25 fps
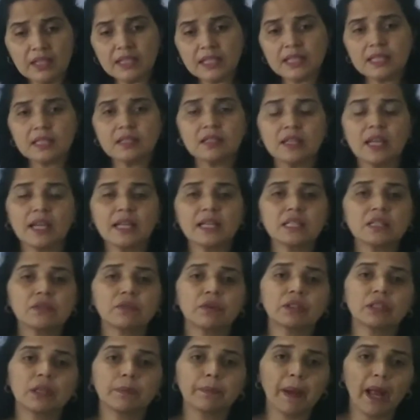states
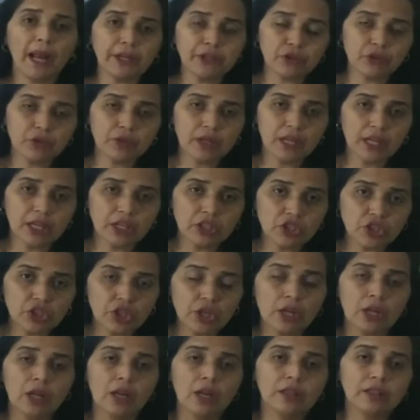were the patronage.
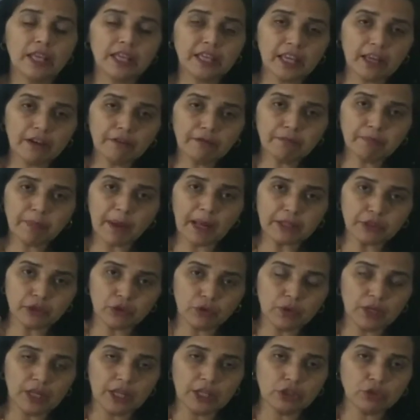They gave
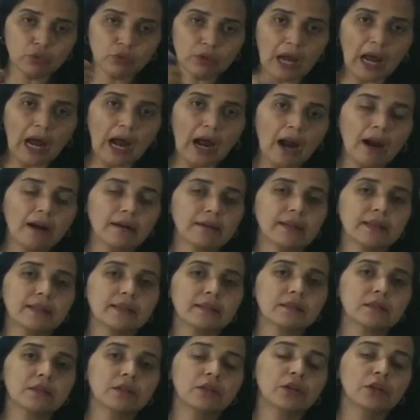patronage to the
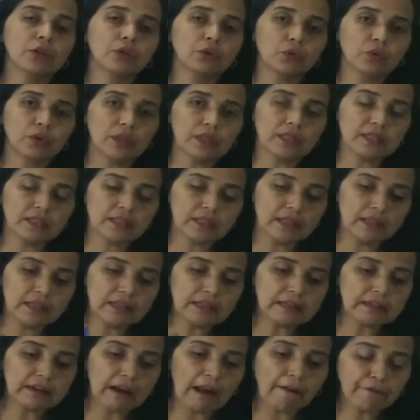artist, to the
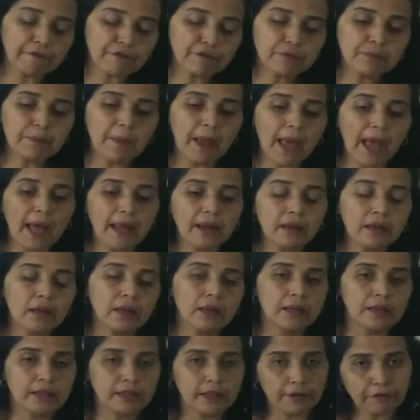skilled craftsman.
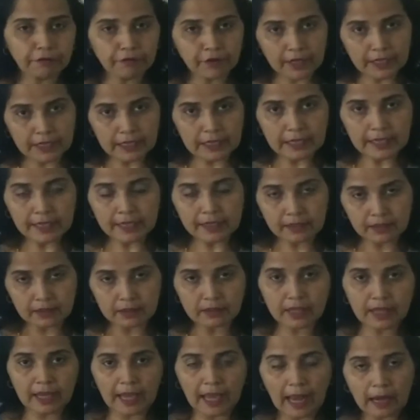Definitely
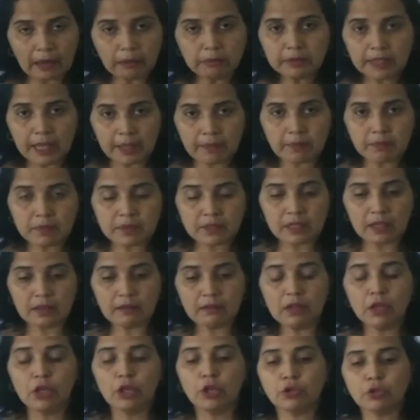they help
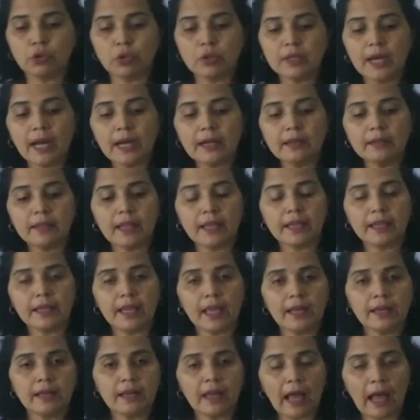themselves so that they
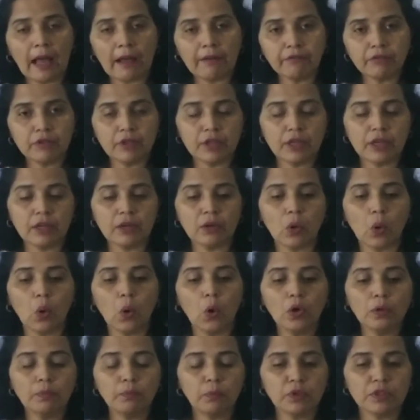can have their
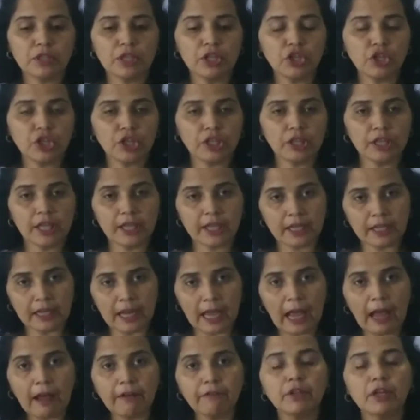own position, they can
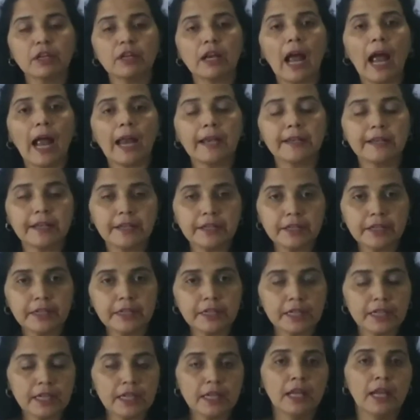have their
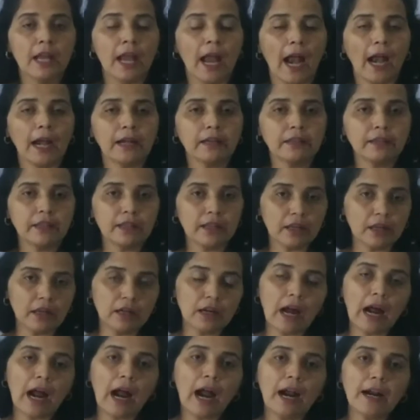identity, and
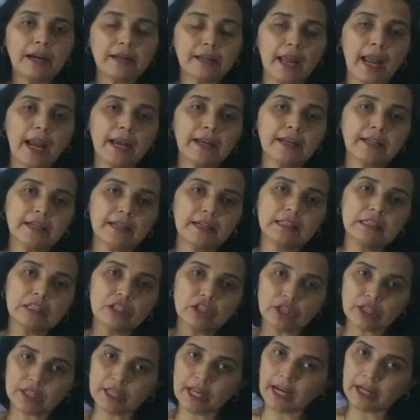their art and
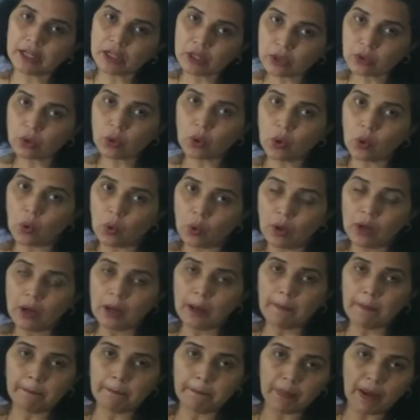culture can grow,
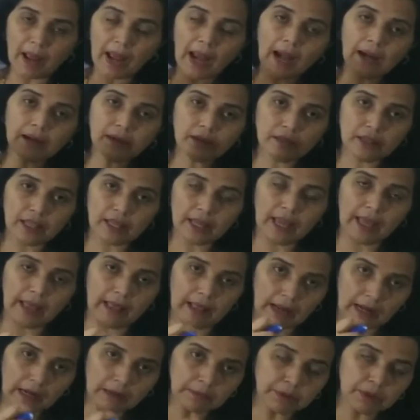and they
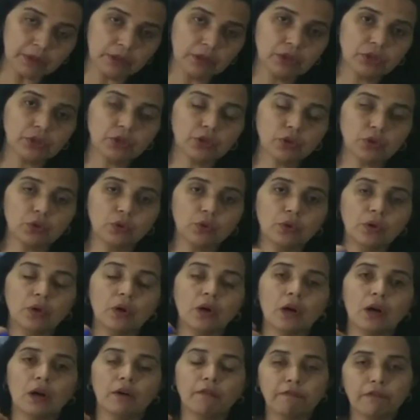help to
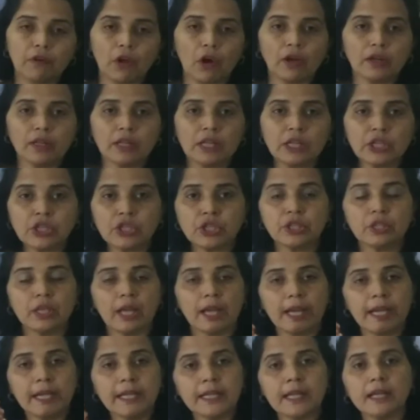flourish
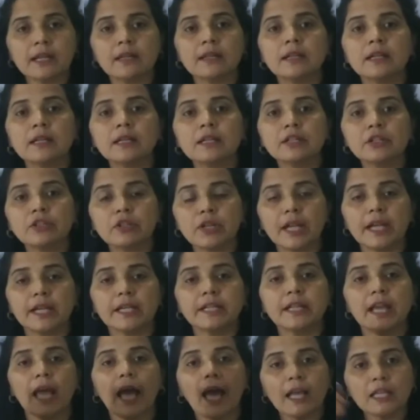the internal
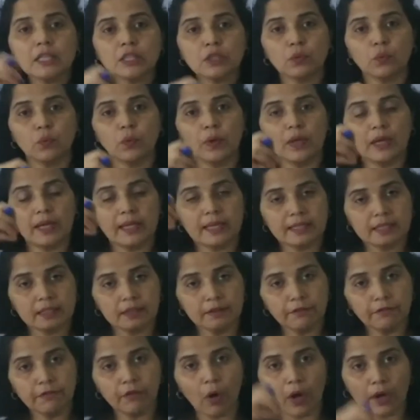trade as well as
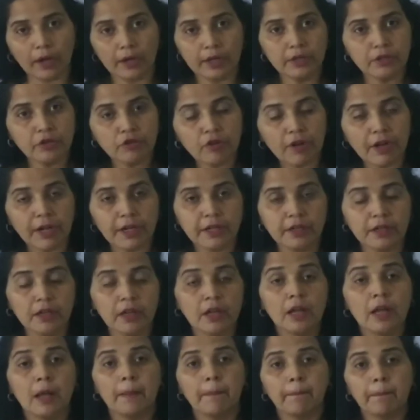the foreign trade.
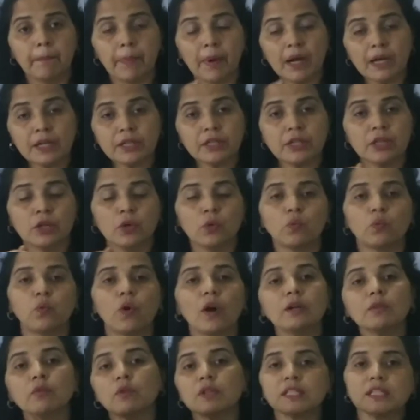But
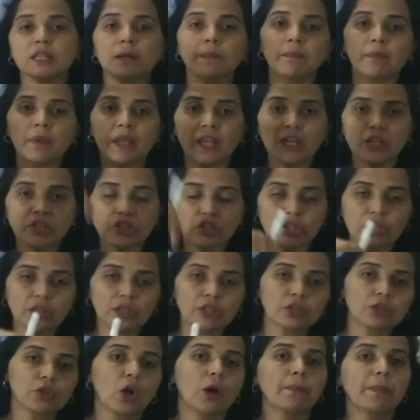what was the major
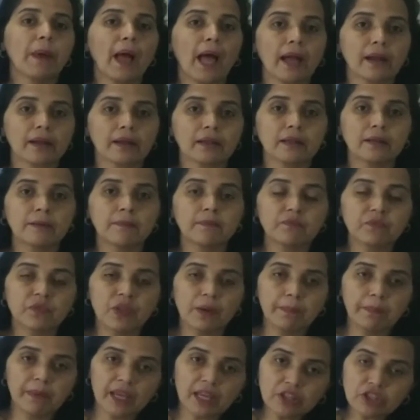drawback?
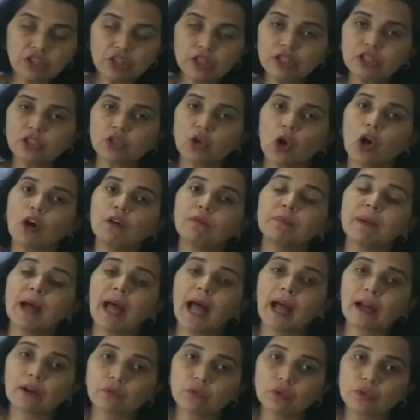The major
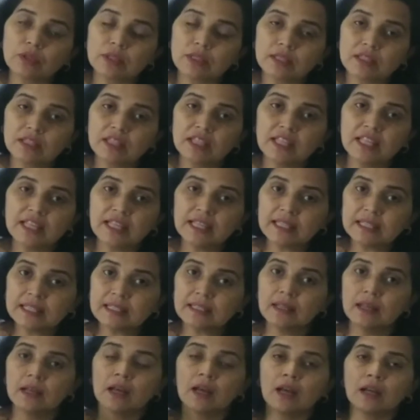drawback was
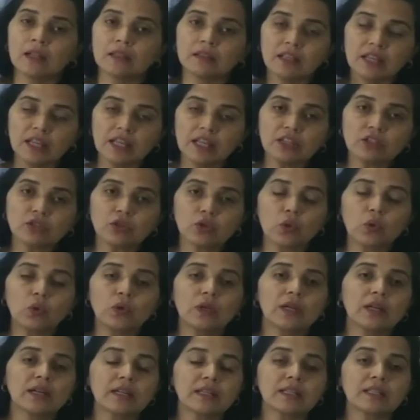these
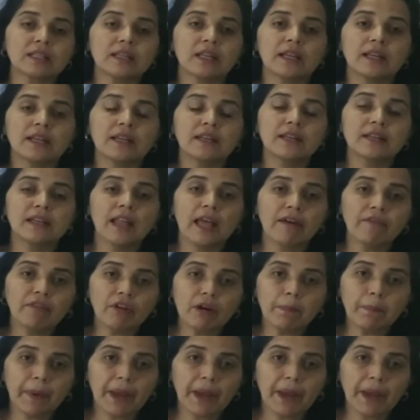rulers never